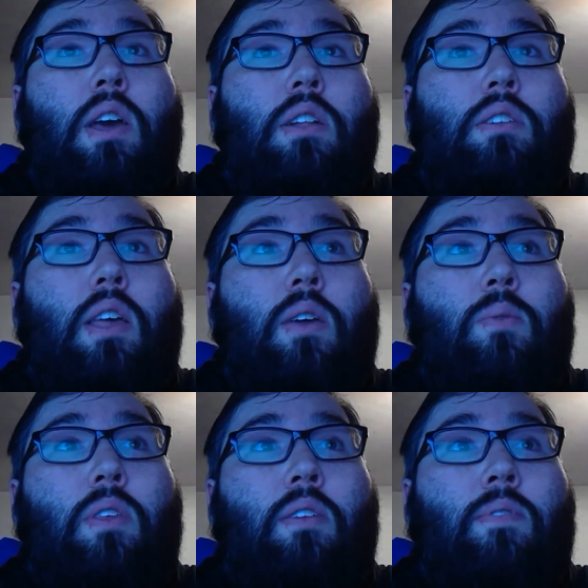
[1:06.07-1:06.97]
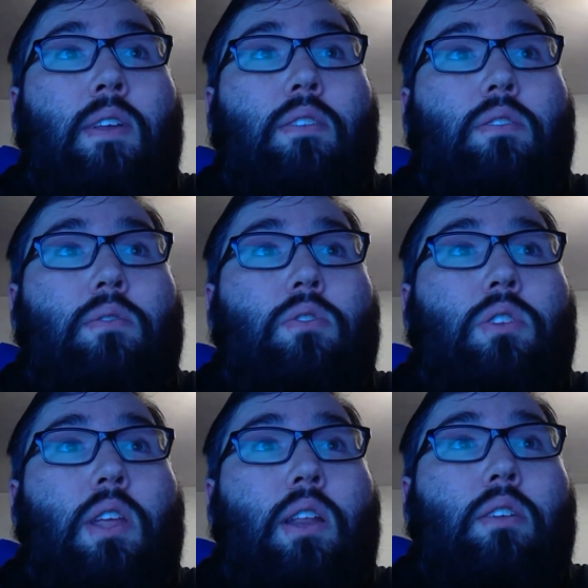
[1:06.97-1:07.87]
Today, with the advances in
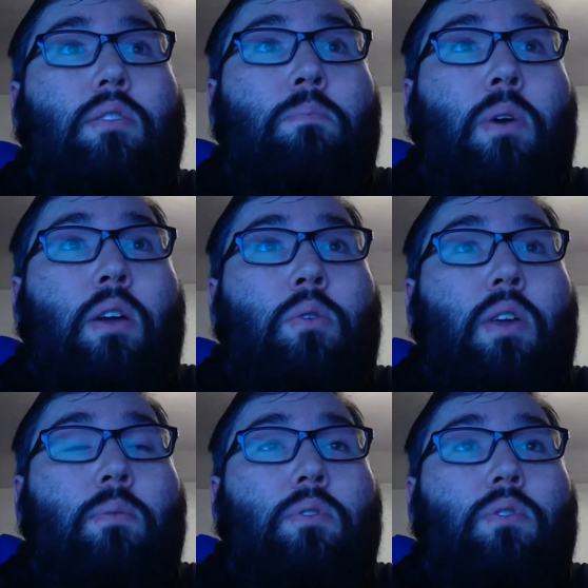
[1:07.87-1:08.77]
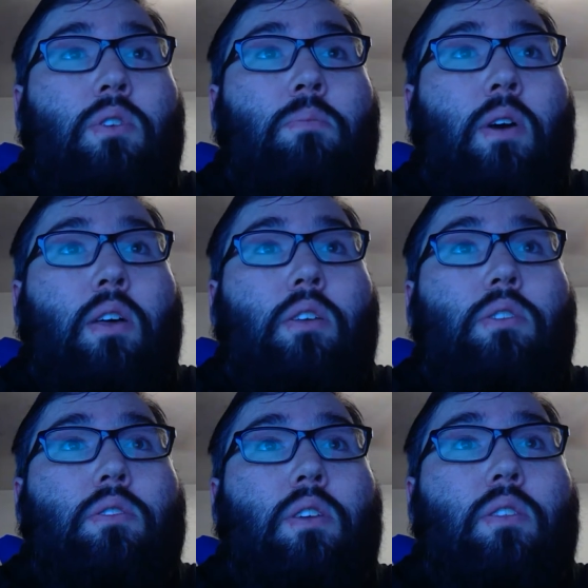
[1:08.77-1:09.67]
genetics and biochemistry,
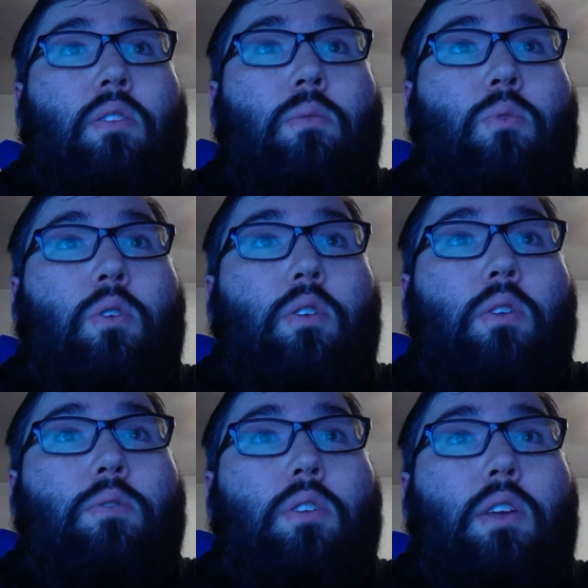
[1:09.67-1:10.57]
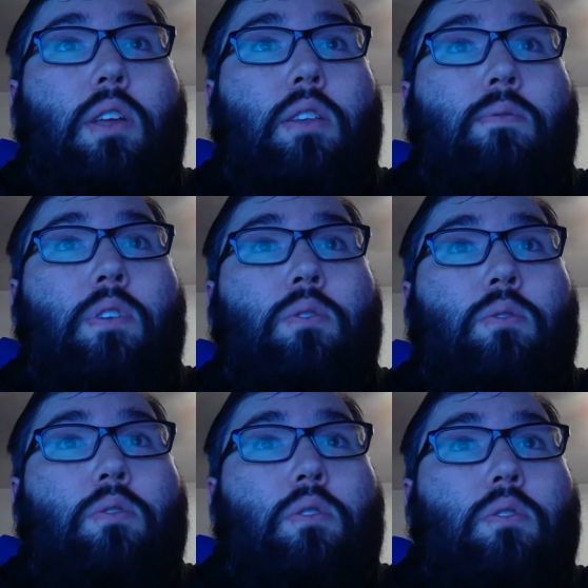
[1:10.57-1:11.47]
biologists can look more closely at
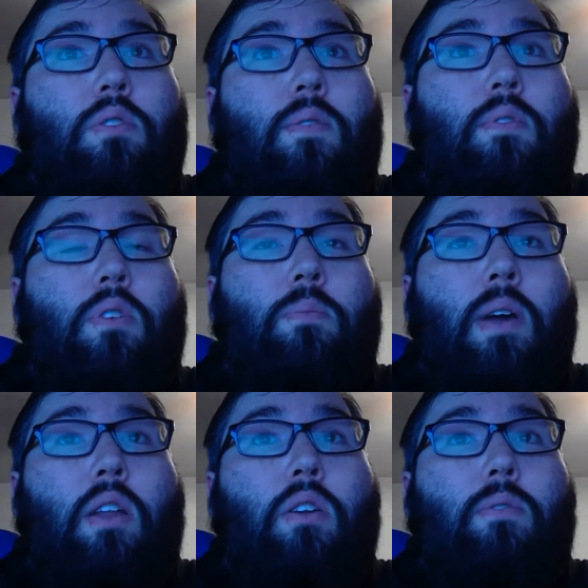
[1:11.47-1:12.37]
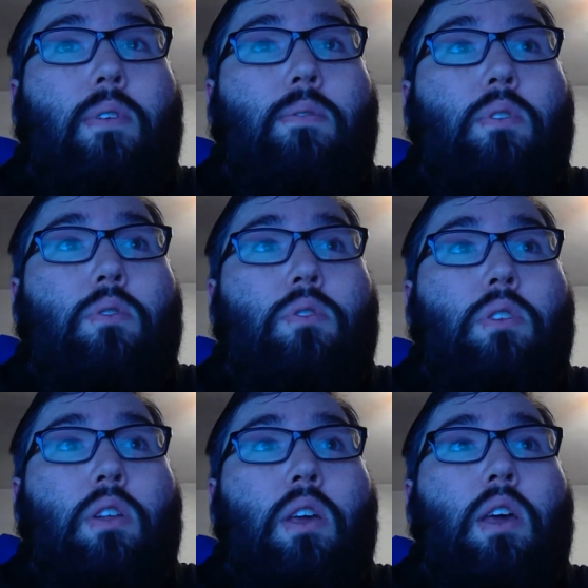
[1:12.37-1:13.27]
individuals to discover their pattern of
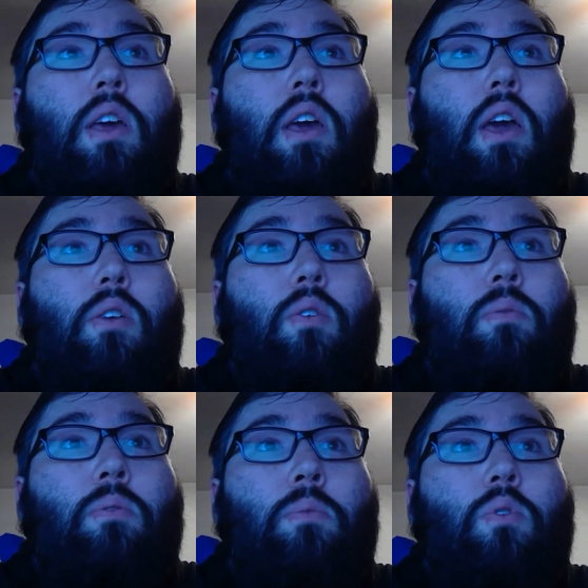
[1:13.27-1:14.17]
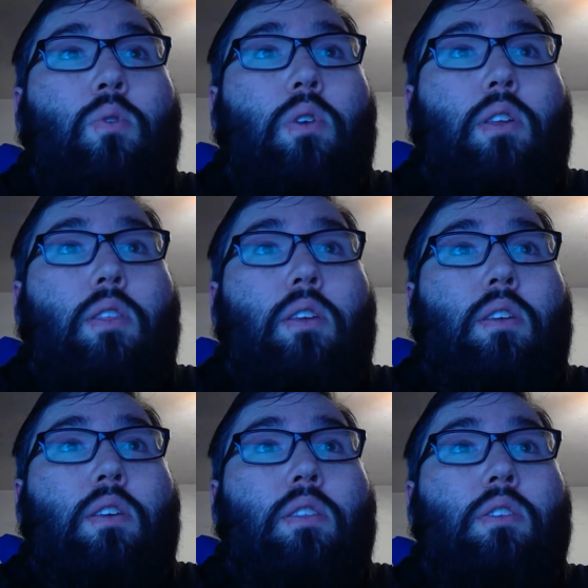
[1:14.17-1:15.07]
evolution and group them accordingly.
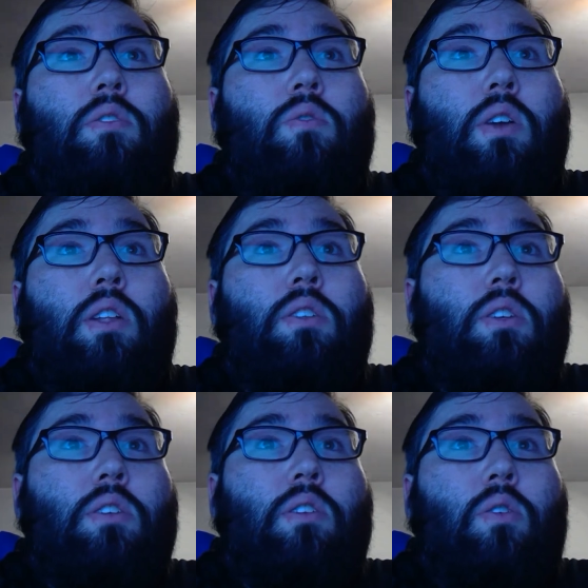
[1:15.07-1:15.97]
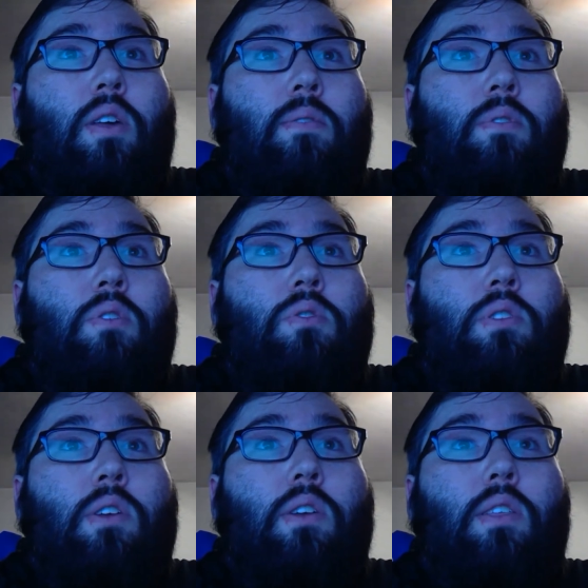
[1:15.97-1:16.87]
This strategy is called
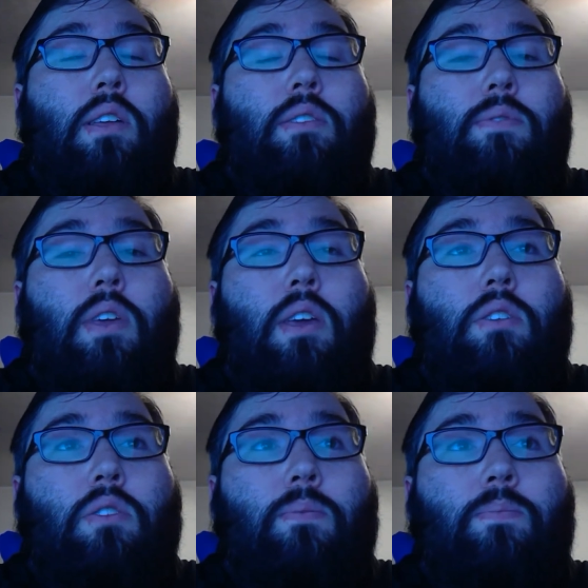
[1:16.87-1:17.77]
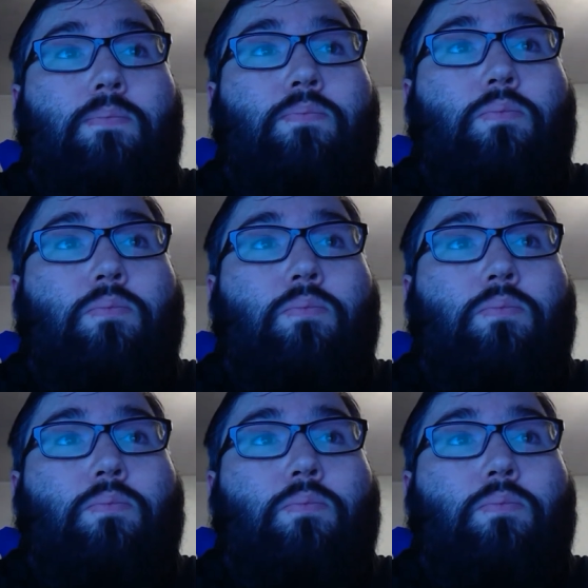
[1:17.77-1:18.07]
evolutionary classification.